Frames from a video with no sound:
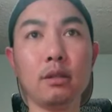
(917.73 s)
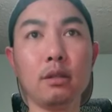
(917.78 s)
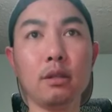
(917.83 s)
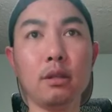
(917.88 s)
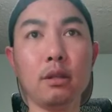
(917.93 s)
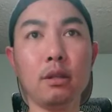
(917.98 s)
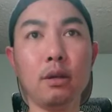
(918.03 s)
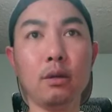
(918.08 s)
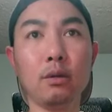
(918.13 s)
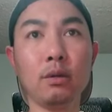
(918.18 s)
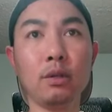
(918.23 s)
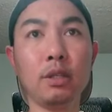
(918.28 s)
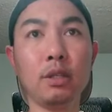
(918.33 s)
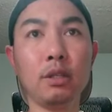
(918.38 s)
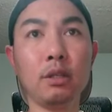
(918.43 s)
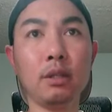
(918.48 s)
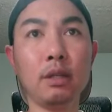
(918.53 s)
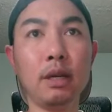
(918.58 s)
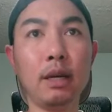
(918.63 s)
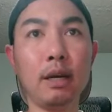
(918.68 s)
On here
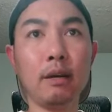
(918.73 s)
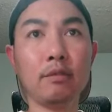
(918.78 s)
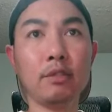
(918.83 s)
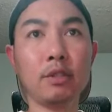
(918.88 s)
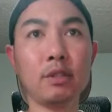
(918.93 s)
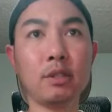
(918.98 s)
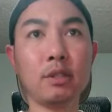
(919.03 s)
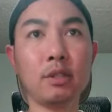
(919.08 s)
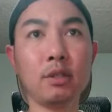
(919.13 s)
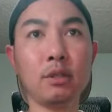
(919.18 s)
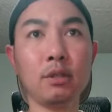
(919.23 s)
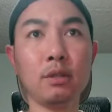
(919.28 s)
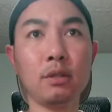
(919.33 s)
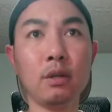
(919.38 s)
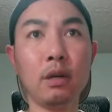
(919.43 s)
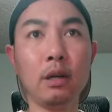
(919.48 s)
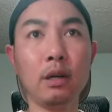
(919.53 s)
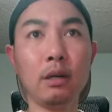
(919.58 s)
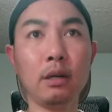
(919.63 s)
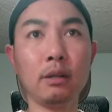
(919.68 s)
they have
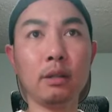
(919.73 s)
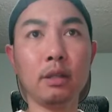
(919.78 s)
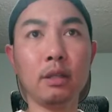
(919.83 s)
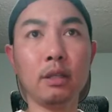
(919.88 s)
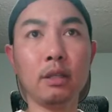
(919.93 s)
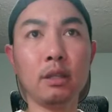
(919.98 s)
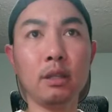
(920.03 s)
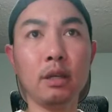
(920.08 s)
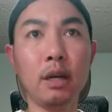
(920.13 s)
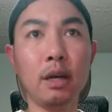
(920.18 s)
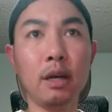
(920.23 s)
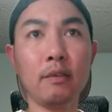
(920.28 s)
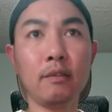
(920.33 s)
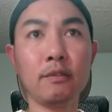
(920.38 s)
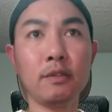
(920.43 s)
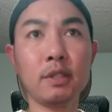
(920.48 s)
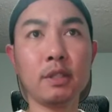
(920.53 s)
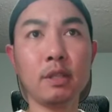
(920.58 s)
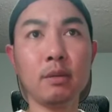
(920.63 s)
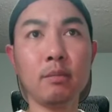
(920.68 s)
still they have
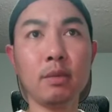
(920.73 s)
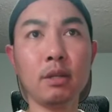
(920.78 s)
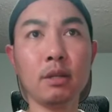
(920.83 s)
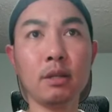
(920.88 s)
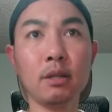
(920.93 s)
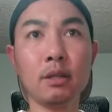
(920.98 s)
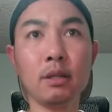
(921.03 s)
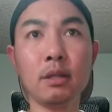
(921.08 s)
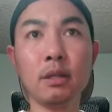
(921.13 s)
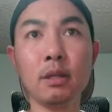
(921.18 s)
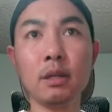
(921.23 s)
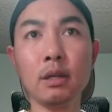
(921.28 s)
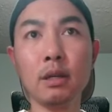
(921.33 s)
similar